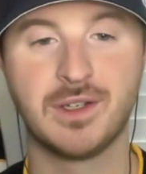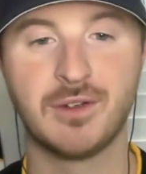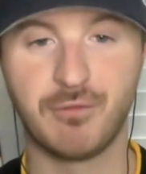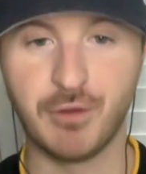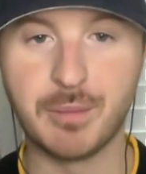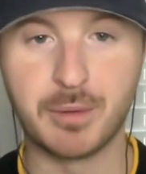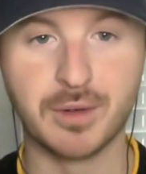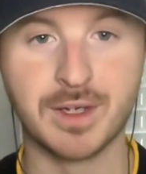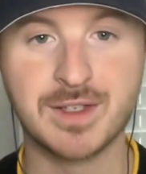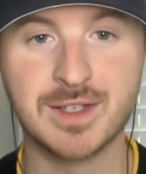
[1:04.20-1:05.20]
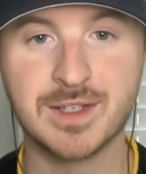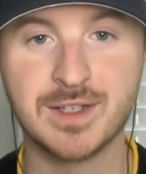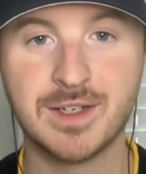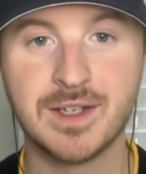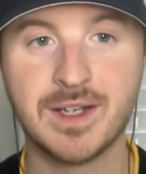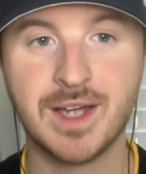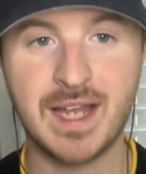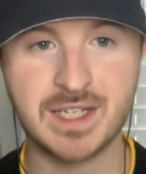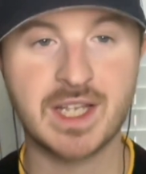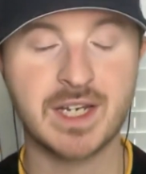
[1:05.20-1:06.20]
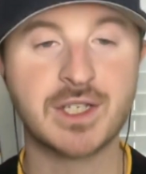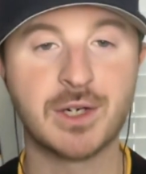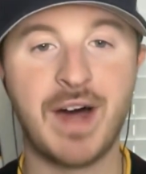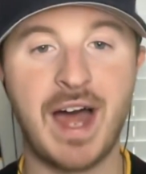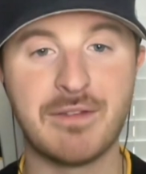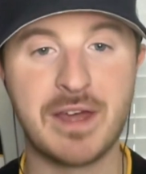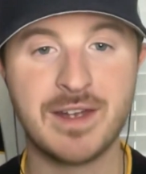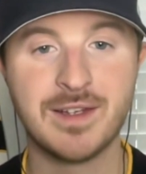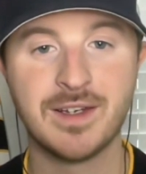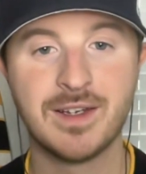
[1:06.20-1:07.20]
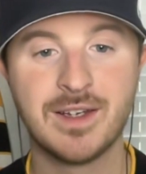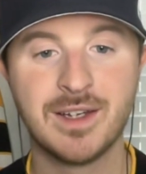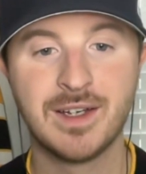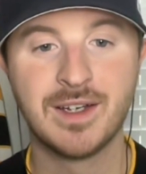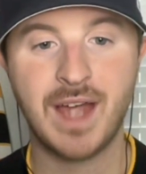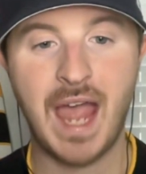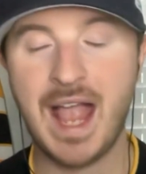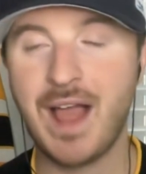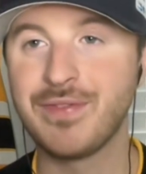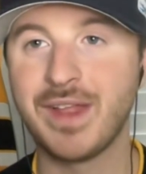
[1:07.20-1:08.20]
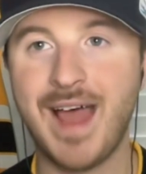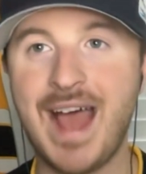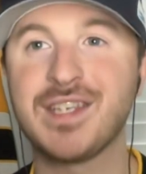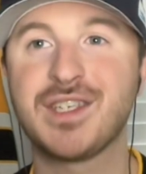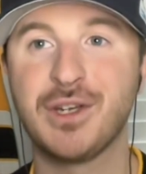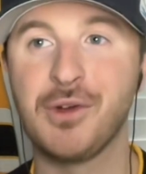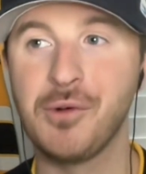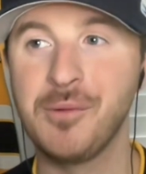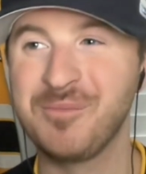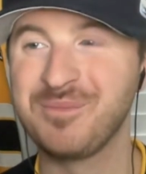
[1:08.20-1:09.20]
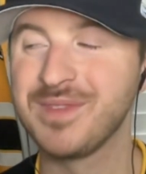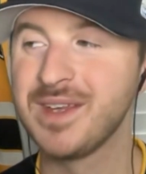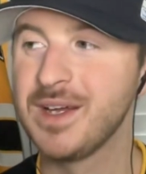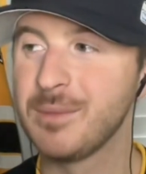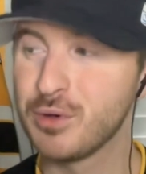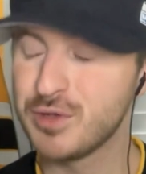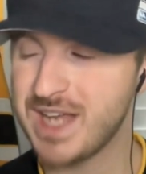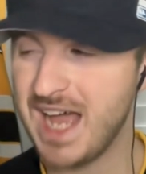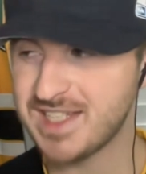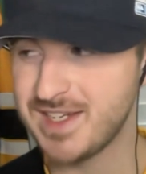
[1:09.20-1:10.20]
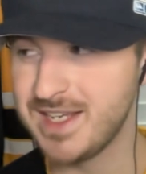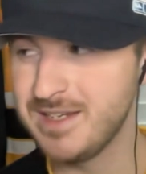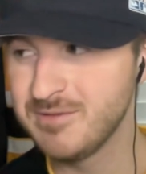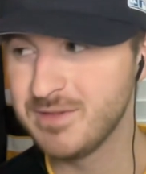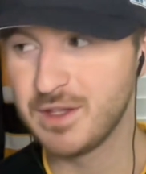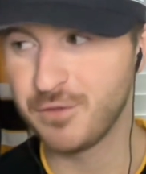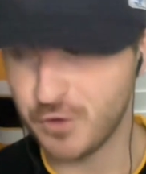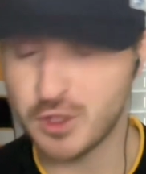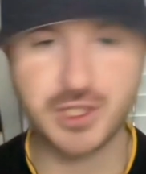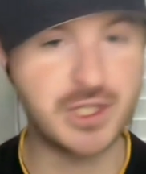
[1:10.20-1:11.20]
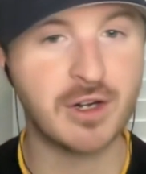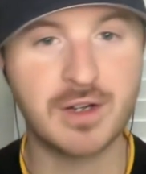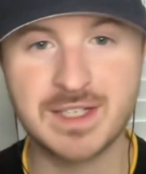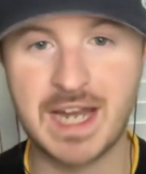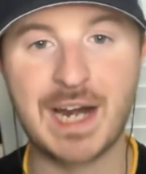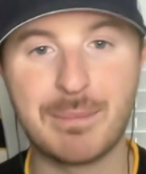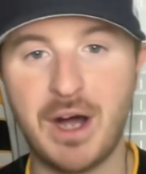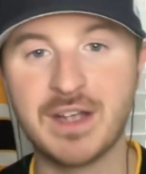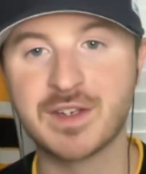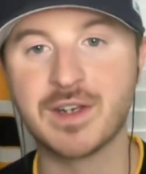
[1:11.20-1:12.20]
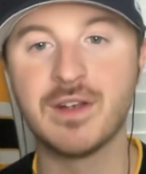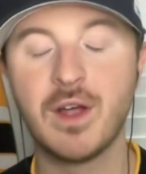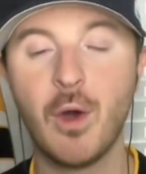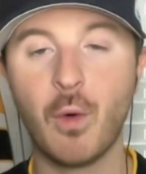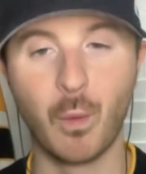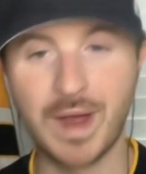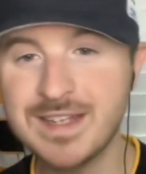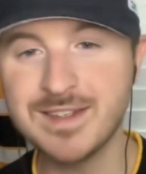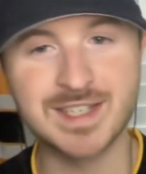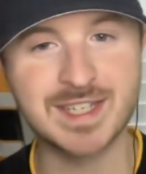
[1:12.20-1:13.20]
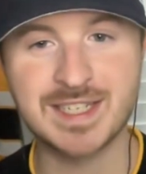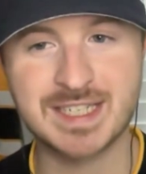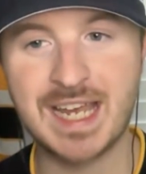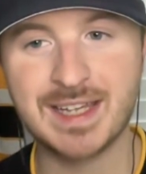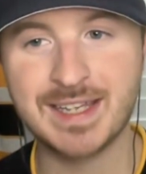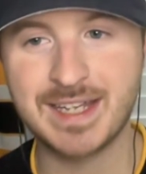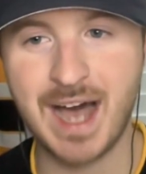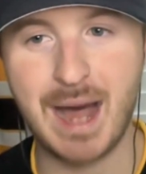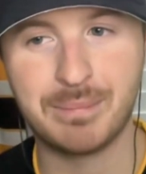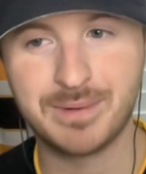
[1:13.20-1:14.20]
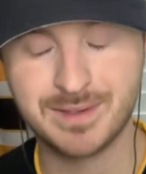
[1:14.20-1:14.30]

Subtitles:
for the Bruins and is going to survive it. And the last 2, Bruce Cassidy, the first year he's out of Boston, wins the Stanley Cup.